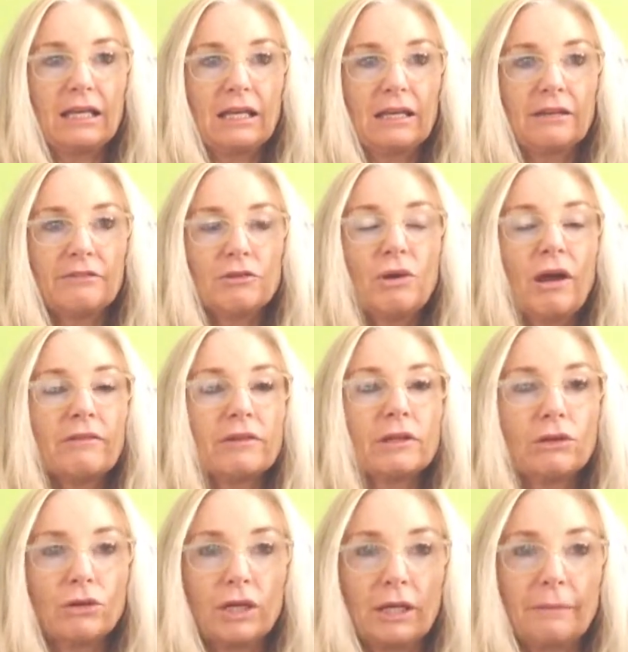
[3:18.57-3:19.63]
if you have a
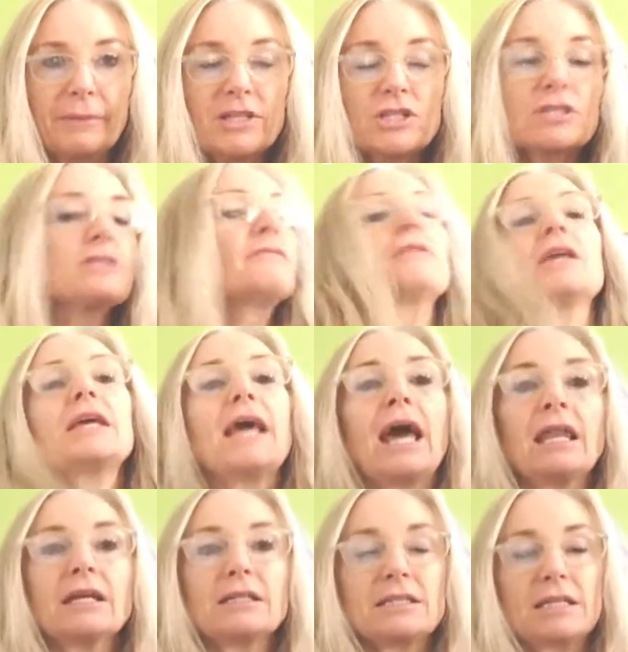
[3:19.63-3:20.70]
look at pictures of the
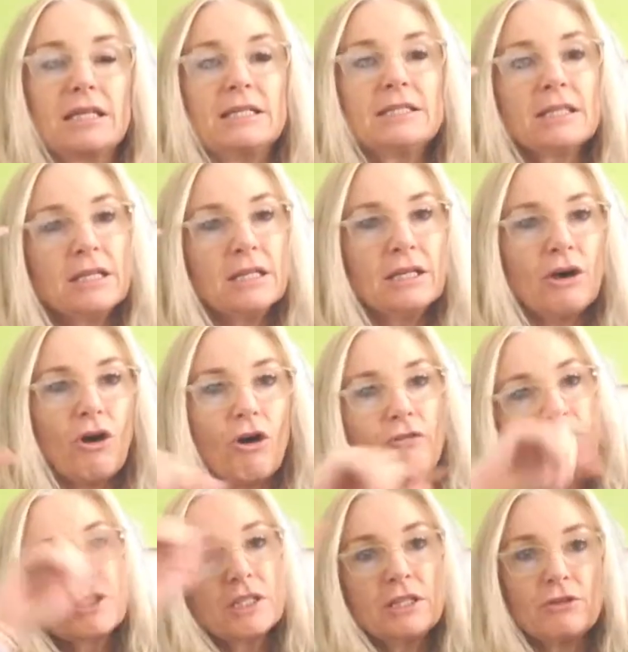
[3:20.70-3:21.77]
galaxies,
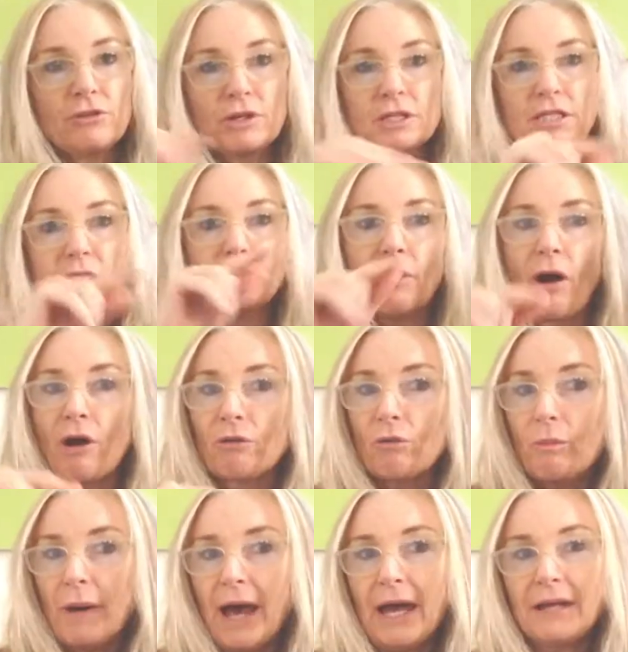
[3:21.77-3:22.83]
often they're in a spiral
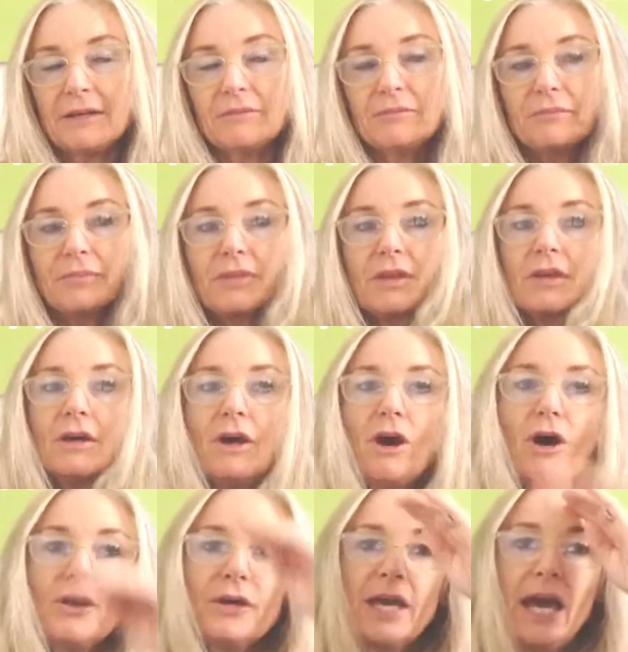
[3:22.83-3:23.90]
pattern.
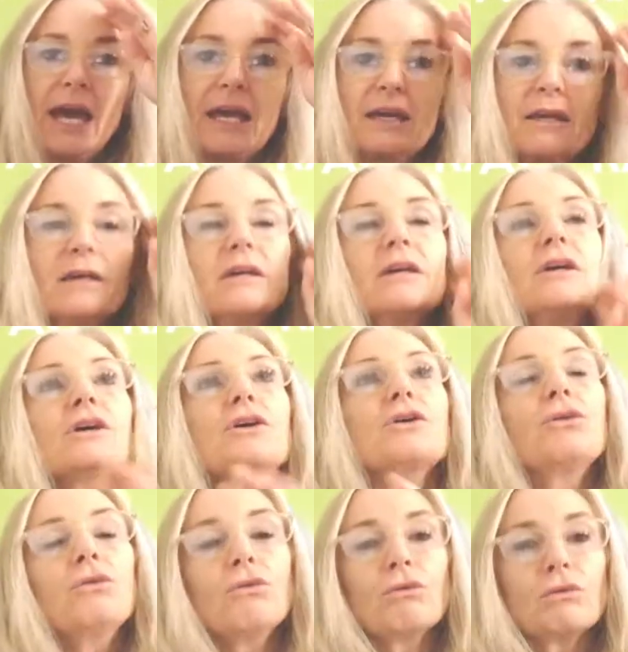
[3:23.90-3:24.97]
Okay,
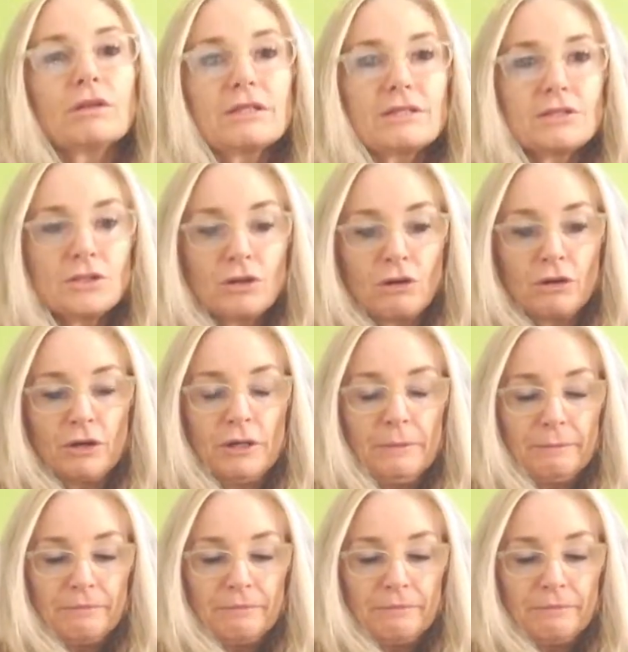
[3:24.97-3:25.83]
cool. So